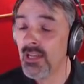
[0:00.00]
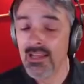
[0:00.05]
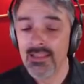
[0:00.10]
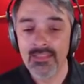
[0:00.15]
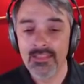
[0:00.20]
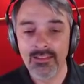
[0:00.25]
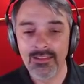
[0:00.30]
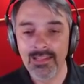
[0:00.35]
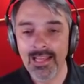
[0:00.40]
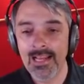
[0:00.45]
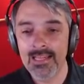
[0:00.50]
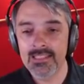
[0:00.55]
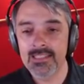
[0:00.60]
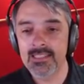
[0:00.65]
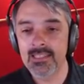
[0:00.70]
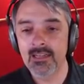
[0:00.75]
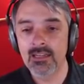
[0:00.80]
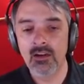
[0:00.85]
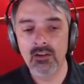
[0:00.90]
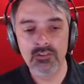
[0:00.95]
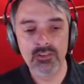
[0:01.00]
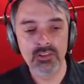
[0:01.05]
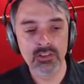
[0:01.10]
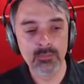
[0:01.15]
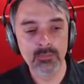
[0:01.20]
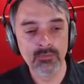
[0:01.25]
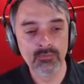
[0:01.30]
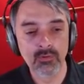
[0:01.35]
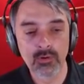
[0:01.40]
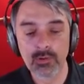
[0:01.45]
The last thing I'll do
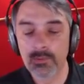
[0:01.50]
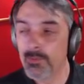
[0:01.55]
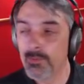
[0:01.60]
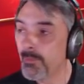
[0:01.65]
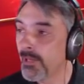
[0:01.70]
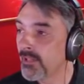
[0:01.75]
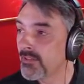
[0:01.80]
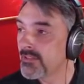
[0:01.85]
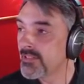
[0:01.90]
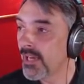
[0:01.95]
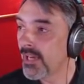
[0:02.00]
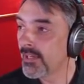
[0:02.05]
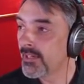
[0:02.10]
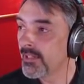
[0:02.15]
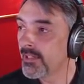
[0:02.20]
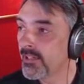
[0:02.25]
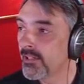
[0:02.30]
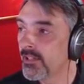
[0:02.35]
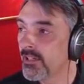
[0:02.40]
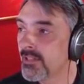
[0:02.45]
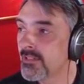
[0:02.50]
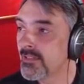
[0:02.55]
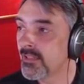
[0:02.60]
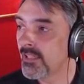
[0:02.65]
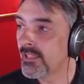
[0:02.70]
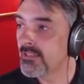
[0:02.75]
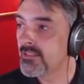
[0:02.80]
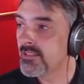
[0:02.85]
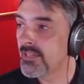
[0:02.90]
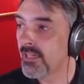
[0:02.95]
before we bounce out of here is
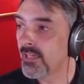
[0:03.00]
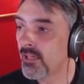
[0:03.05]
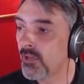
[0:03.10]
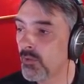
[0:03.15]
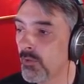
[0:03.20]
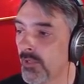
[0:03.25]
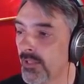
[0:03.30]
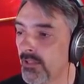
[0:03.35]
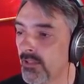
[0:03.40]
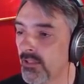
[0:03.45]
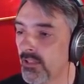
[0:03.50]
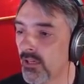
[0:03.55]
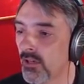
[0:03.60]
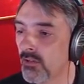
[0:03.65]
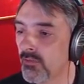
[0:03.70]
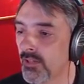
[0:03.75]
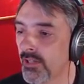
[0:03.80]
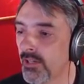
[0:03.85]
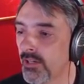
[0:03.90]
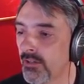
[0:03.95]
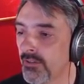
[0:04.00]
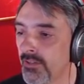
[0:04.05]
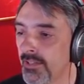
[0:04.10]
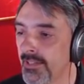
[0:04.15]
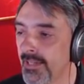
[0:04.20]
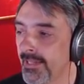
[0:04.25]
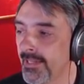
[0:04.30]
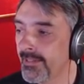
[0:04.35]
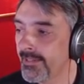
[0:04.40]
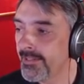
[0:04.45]
let's take a quick look over here on the
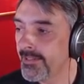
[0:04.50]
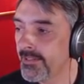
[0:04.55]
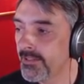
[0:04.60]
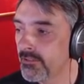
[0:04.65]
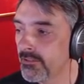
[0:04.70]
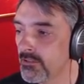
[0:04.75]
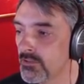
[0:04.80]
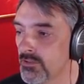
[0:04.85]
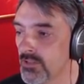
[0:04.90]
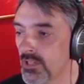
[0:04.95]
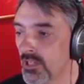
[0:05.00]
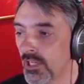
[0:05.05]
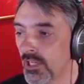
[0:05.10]
daily deals.